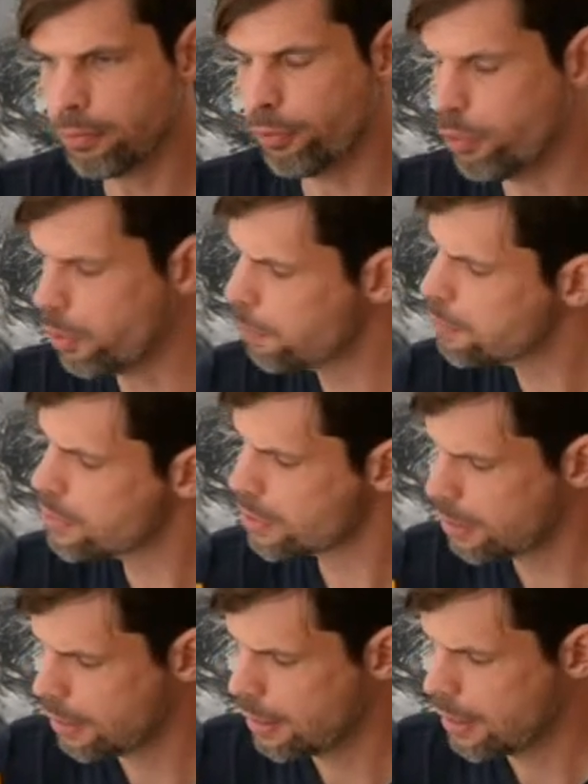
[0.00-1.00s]

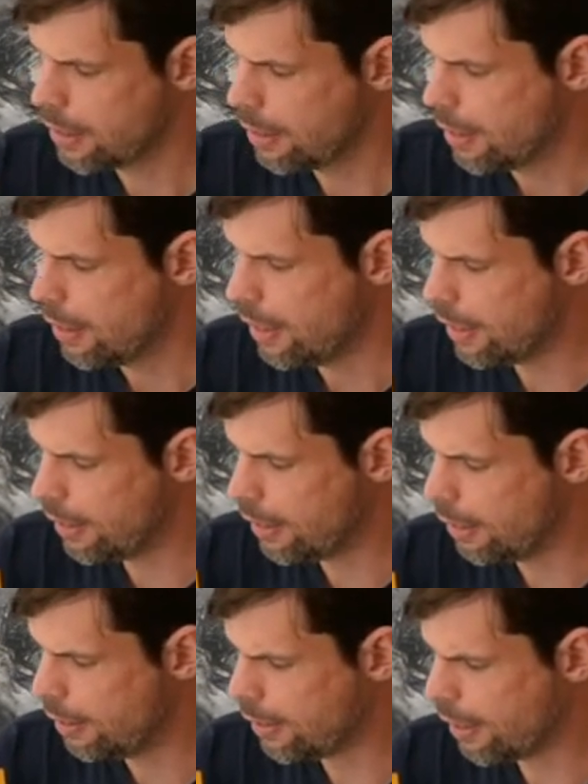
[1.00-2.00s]
forms.
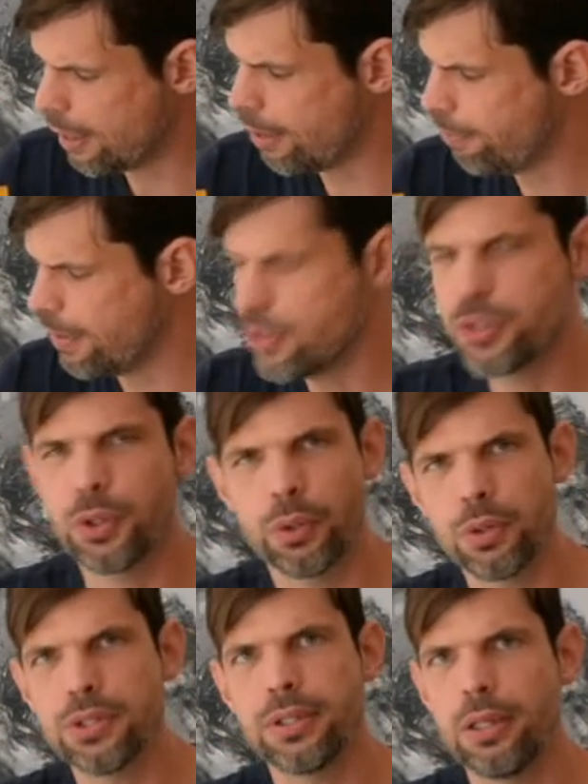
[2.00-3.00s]
And I find
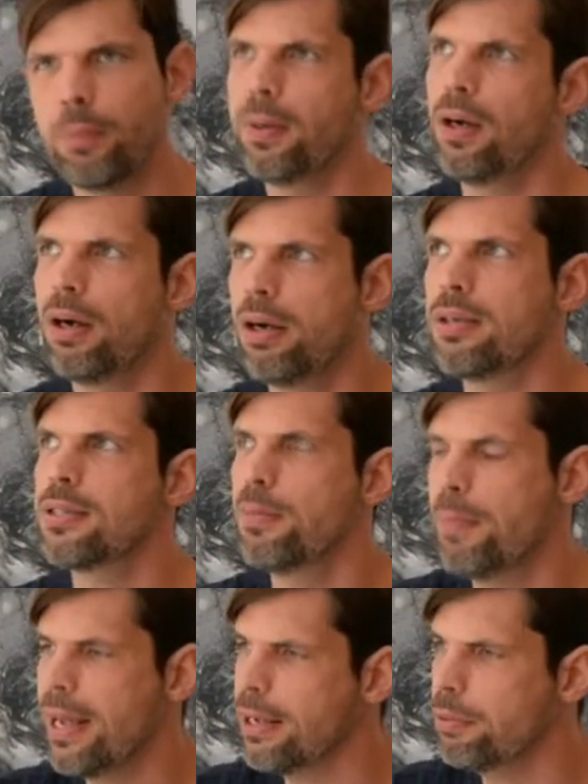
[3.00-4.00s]
circles a little bit hard to
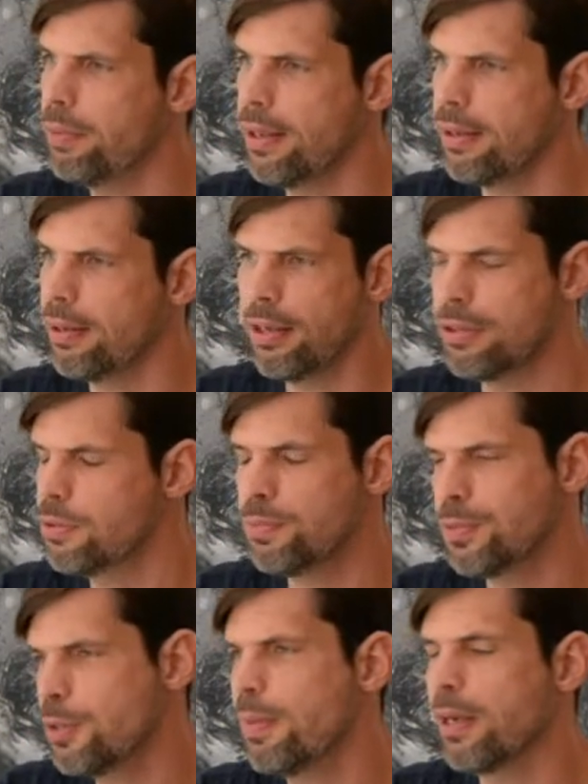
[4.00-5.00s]

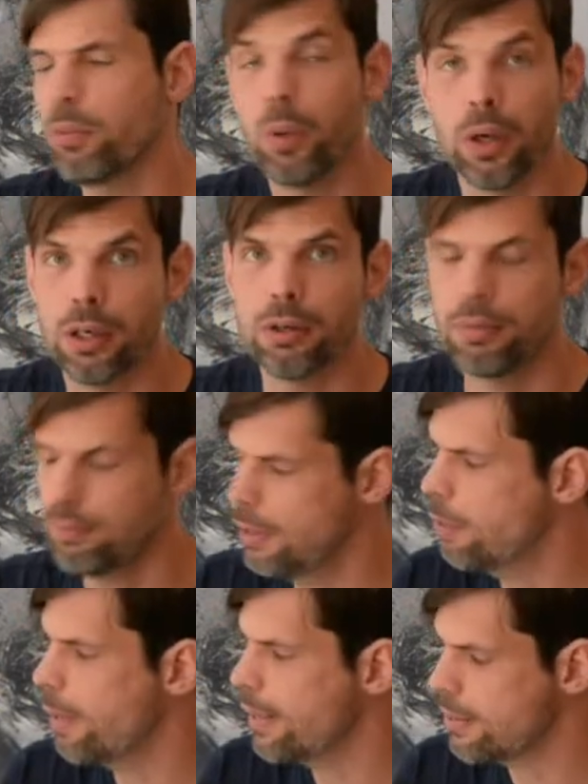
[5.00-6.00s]
make work
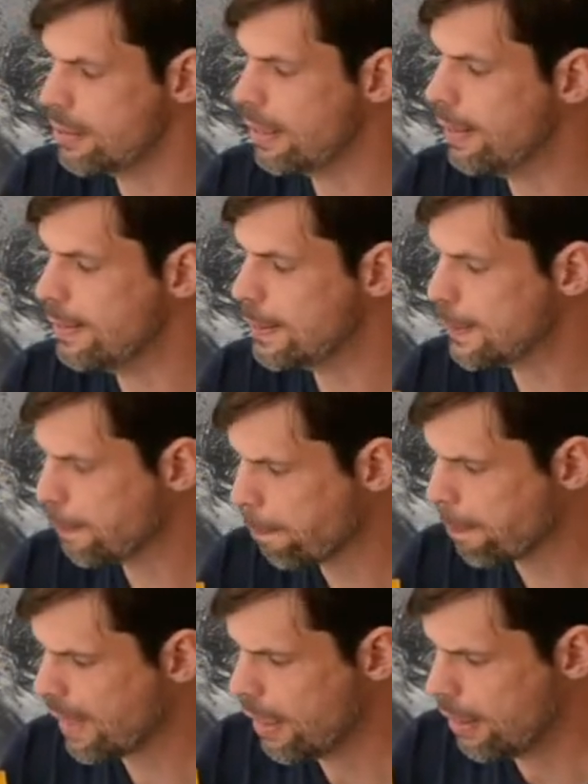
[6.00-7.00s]
in my designs.
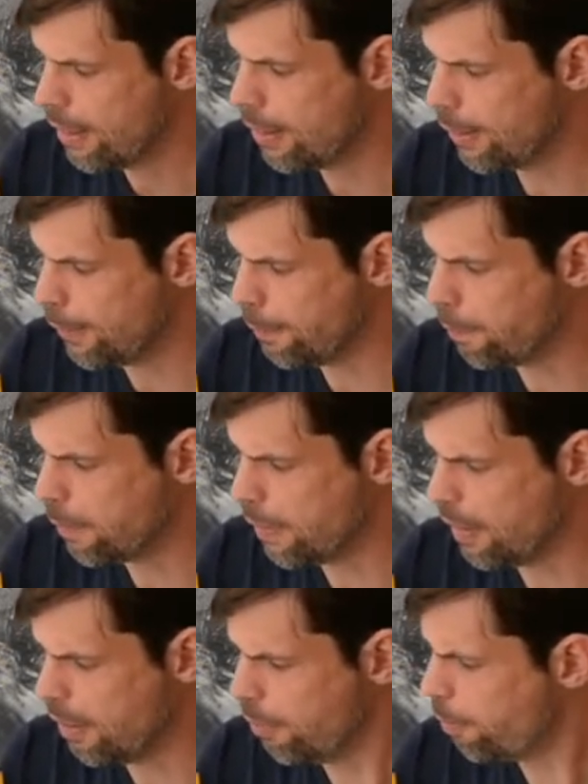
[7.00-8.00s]

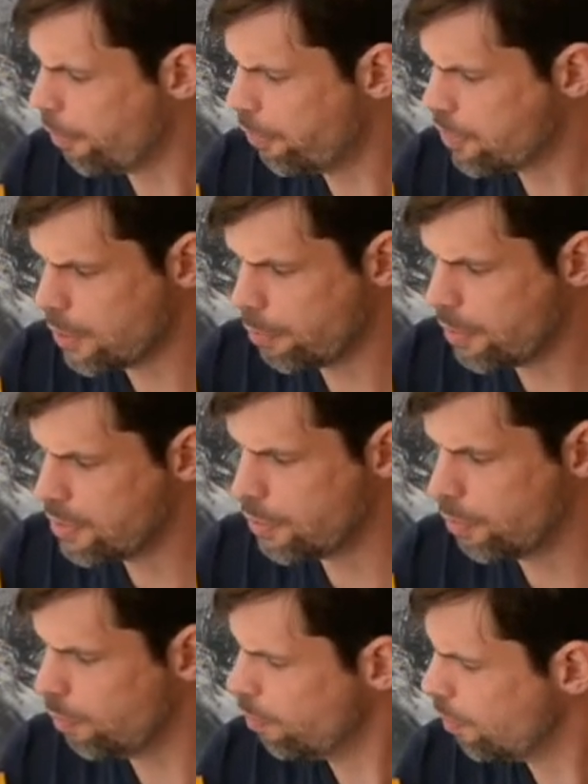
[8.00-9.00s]
But for some
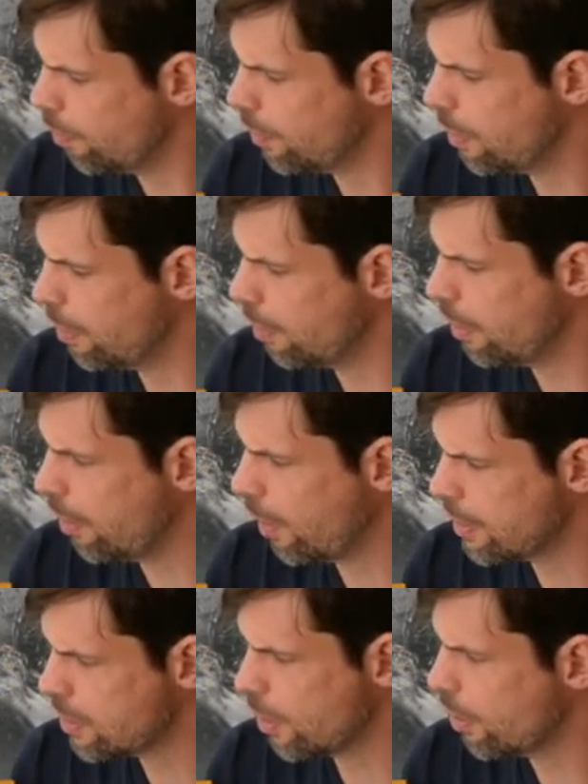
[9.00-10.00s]
reason, I
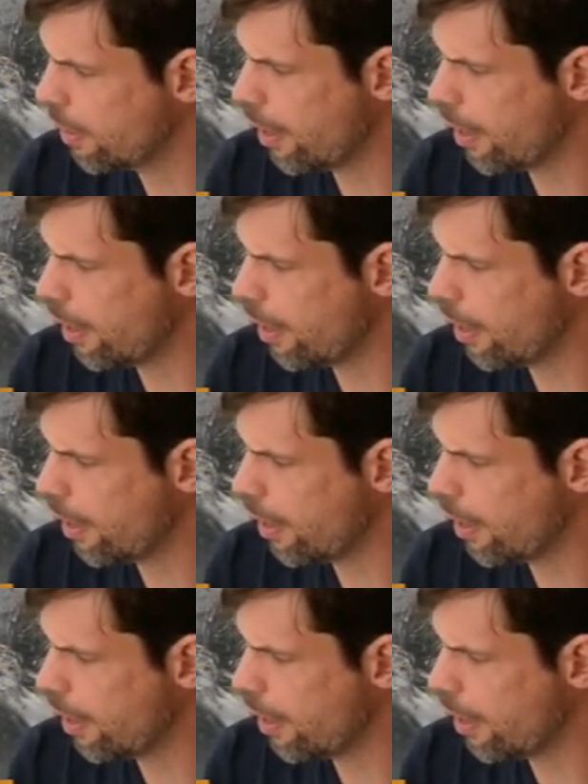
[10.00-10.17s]
started